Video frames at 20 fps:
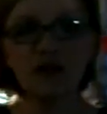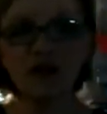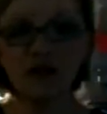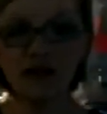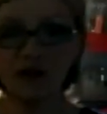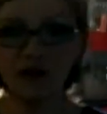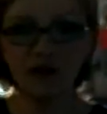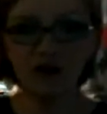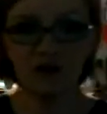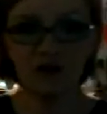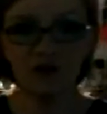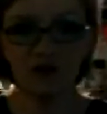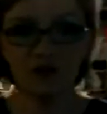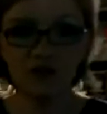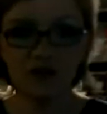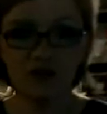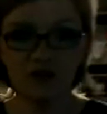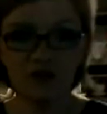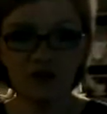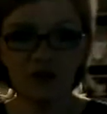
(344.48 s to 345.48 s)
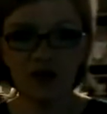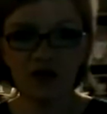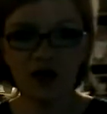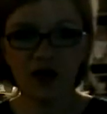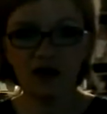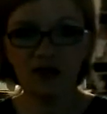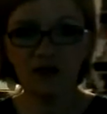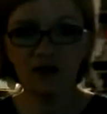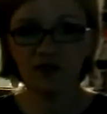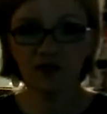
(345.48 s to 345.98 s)
and little
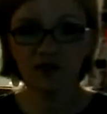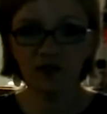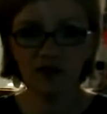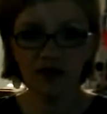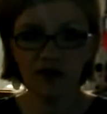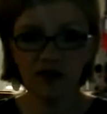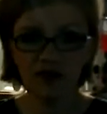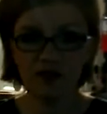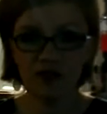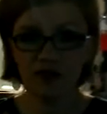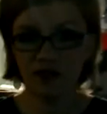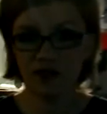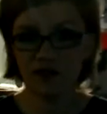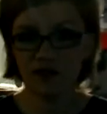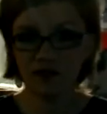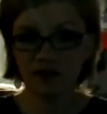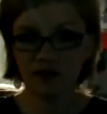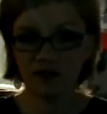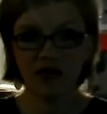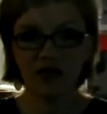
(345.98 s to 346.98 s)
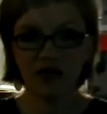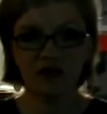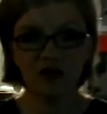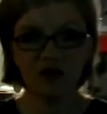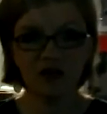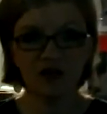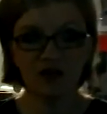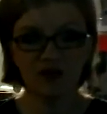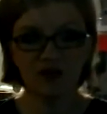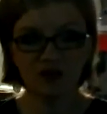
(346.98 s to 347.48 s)
items on the outside like mini
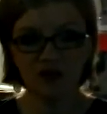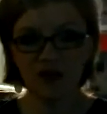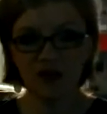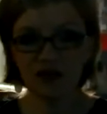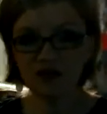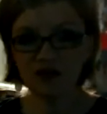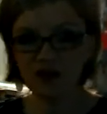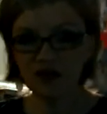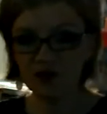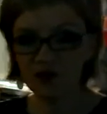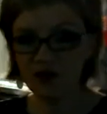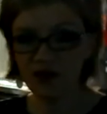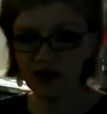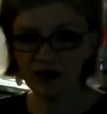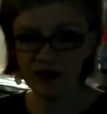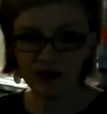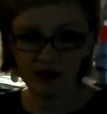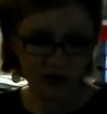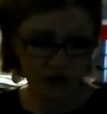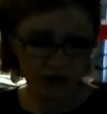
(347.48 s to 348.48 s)
catalogs. So that is a great